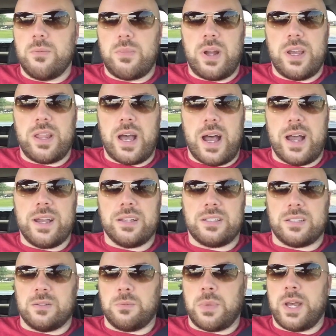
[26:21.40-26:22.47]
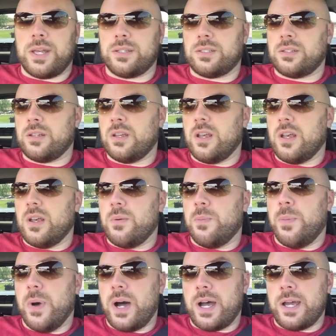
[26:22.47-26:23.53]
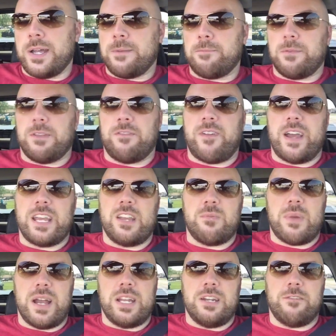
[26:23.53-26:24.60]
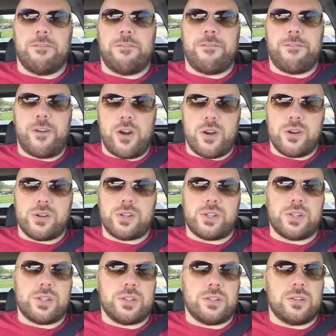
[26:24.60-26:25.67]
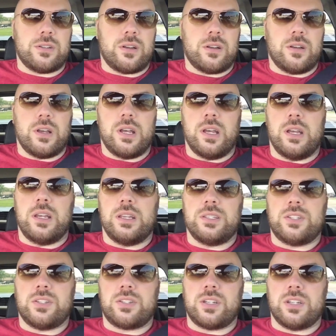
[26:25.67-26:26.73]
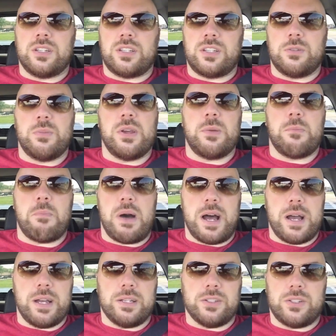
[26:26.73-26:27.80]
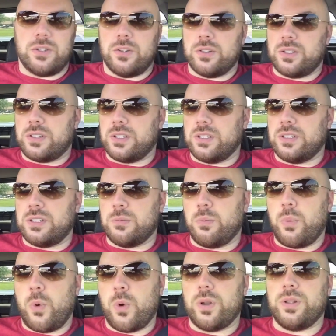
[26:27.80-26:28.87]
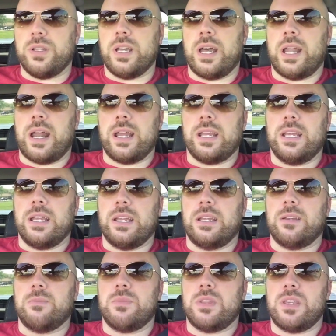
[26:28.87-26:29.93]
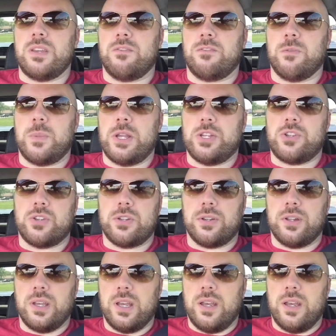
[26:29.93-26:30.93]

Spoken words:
probably the highest and best. But if I get mine in first, he's just going to submit mine. So it's important that I get him the information